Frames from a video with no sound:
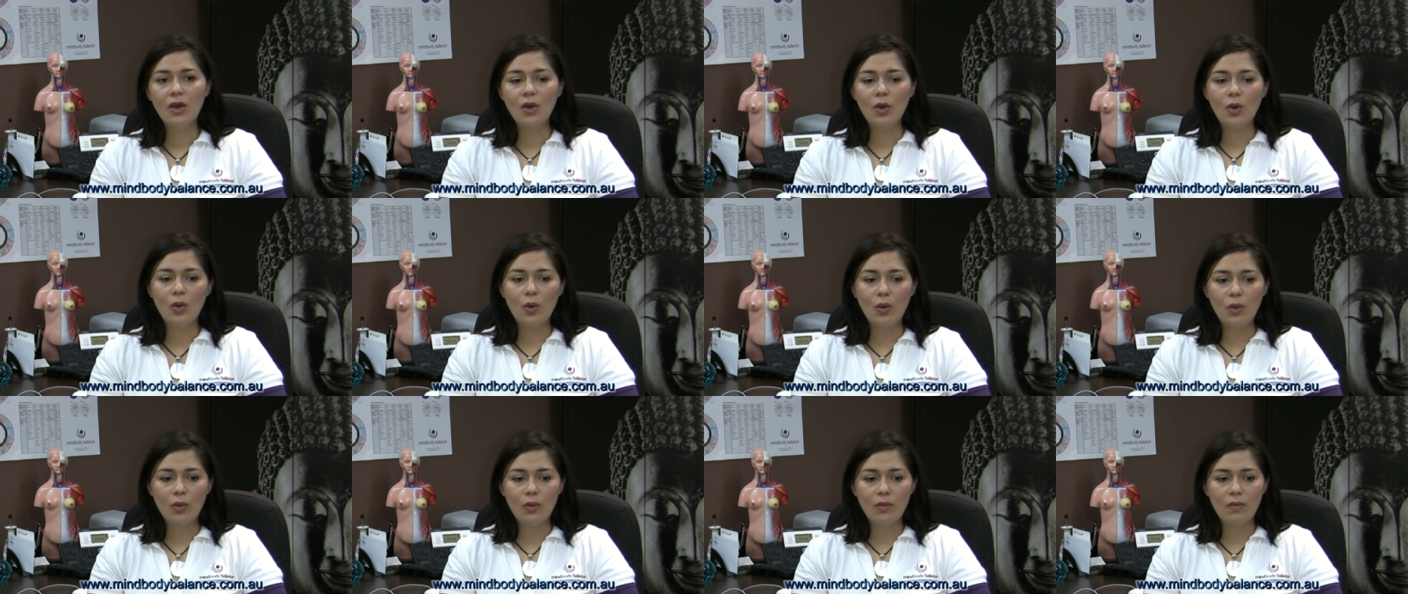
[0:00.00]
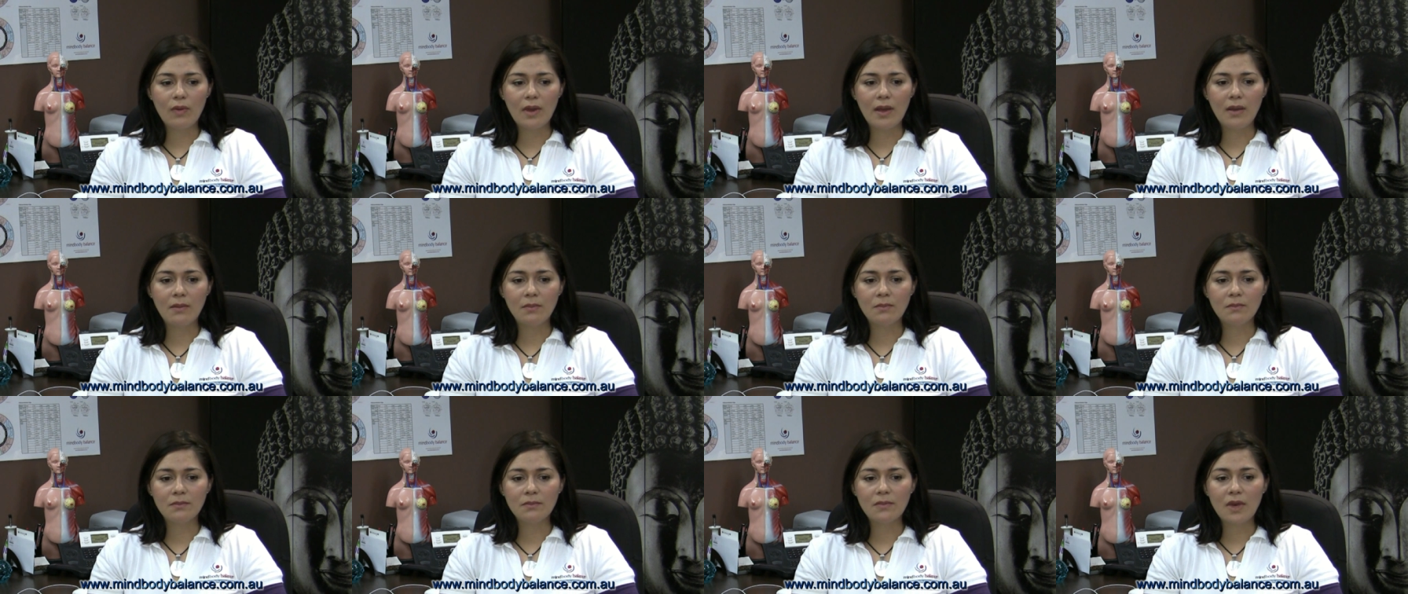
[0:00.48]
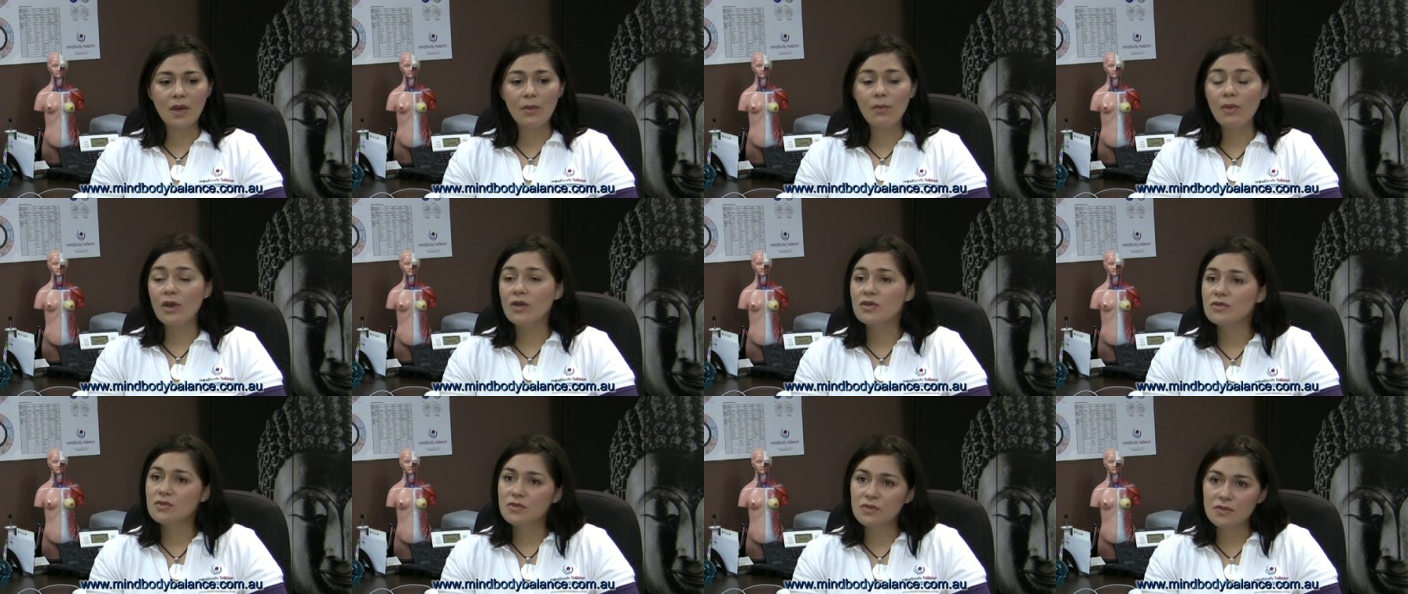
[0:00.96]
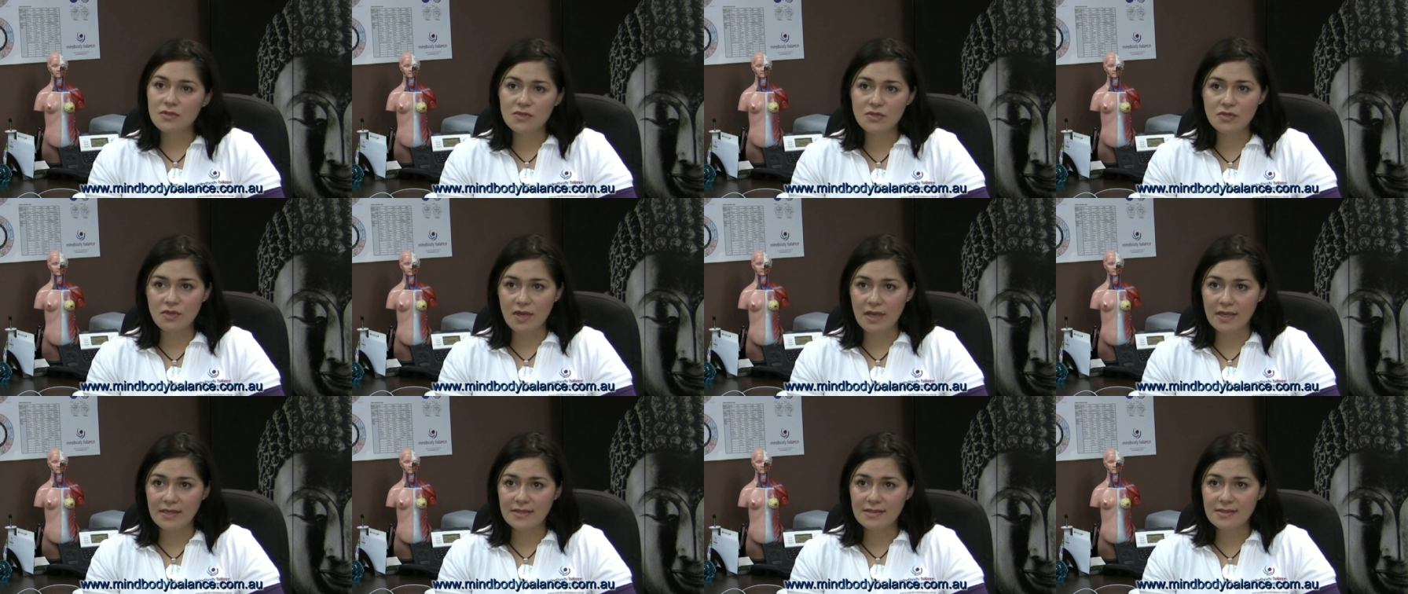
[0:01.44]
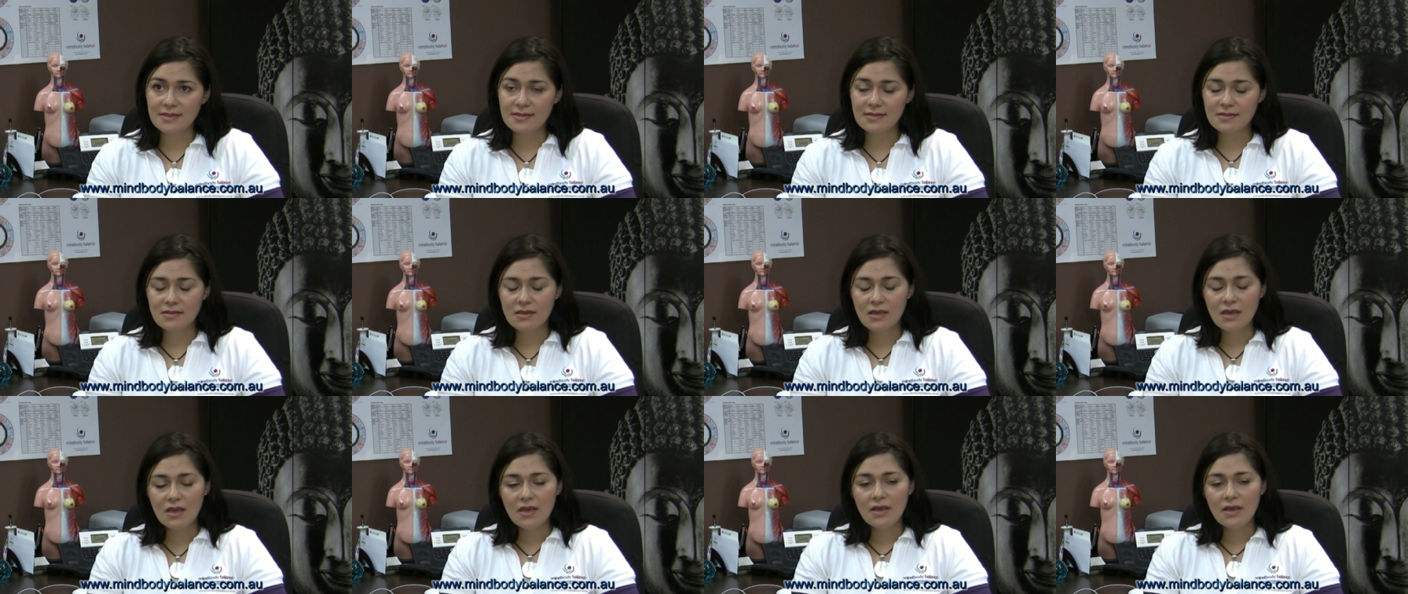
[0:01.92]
or emotional stress.